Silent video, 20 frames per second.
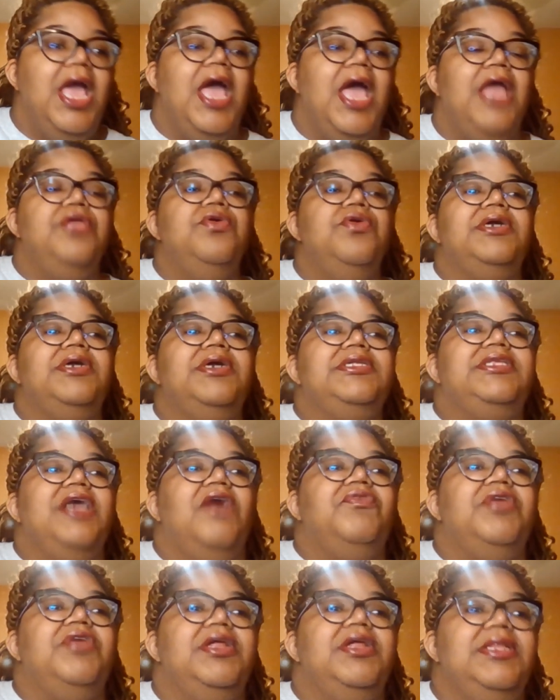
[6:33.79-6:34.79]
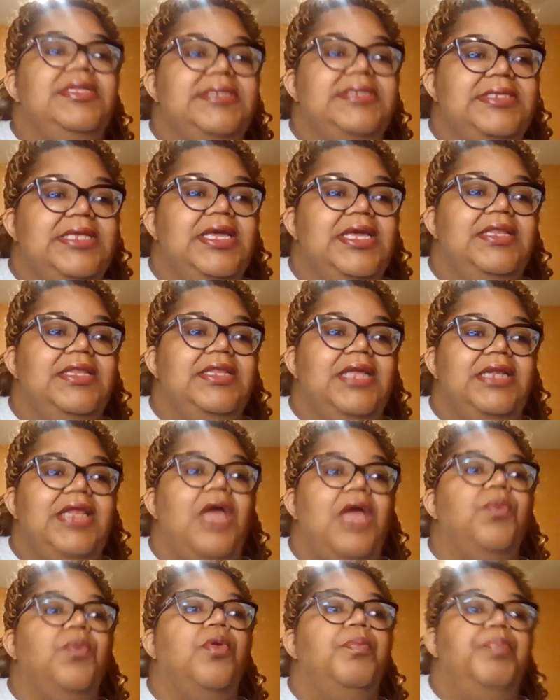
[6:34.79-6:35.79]
And you could definitely see that
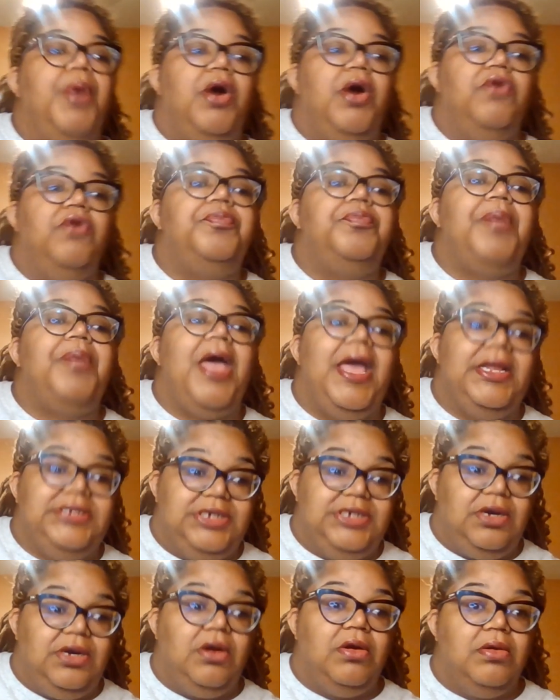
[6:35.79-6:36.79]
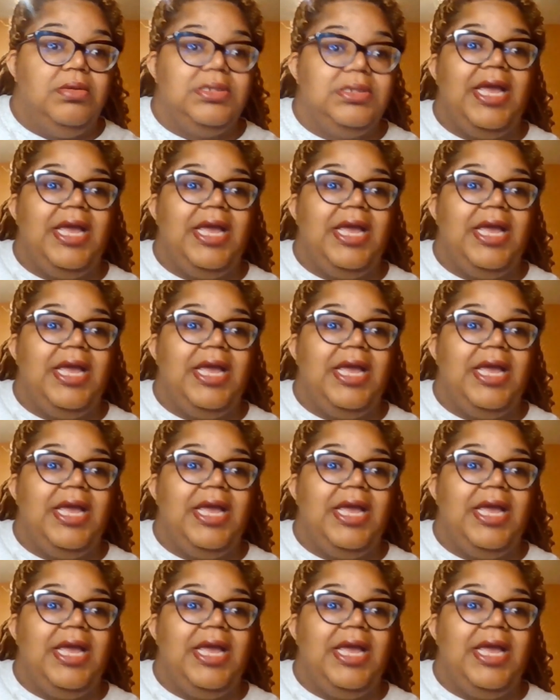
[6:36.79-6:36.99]
they were both pageant girls.